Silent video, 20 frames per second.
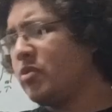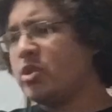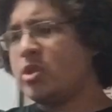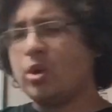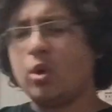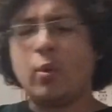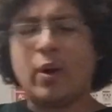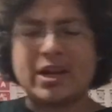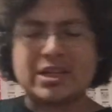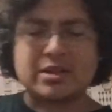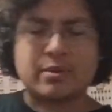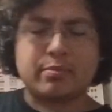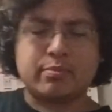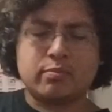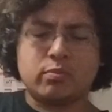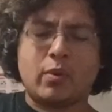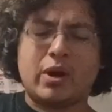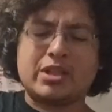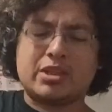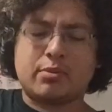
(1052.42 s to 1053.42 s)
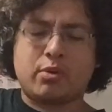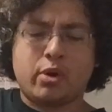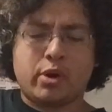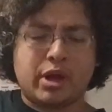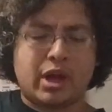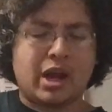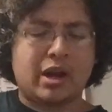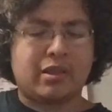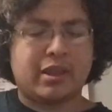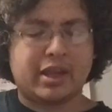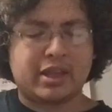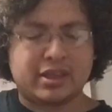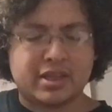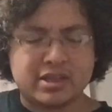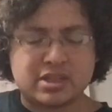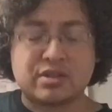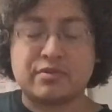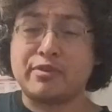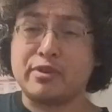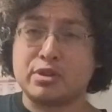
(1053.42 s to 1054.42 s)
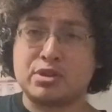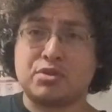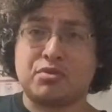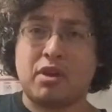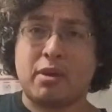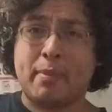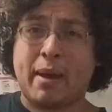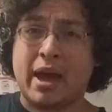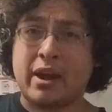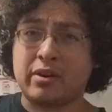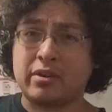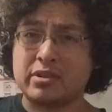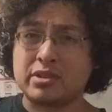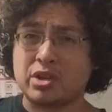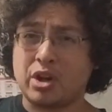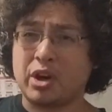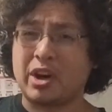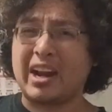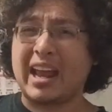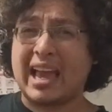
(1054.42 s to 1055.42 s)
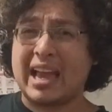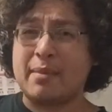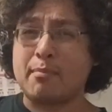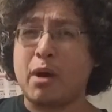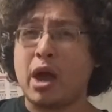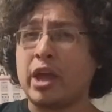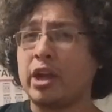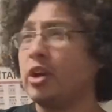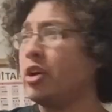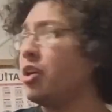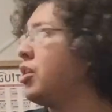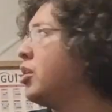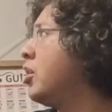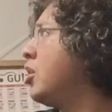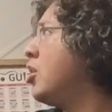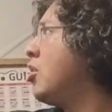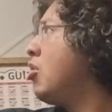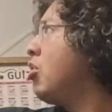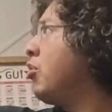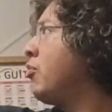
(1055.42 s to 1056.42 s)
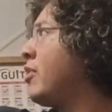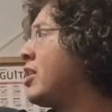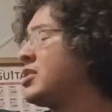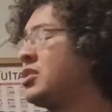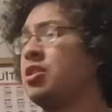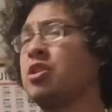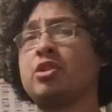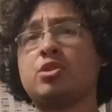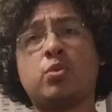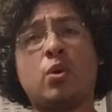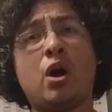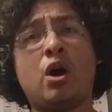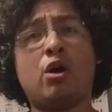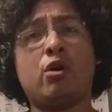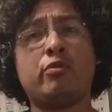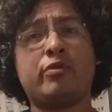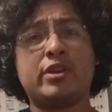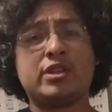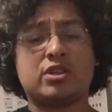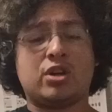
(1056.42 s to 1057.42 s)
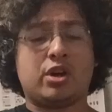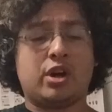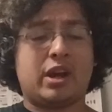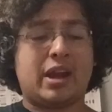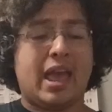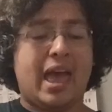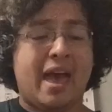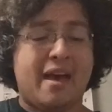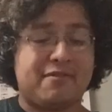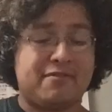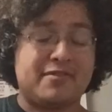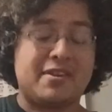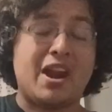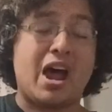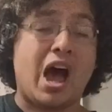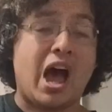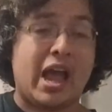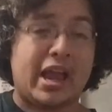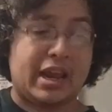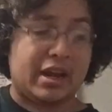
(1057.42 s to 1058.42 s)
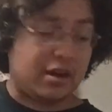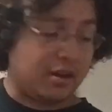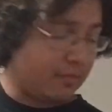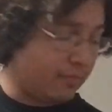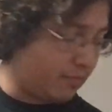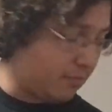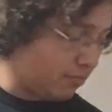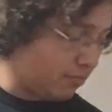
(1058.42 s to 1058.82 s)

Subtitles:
So it winds up going kind of like this. The first 3 pattern is on an A minor. The rest of the 12 is on an F9.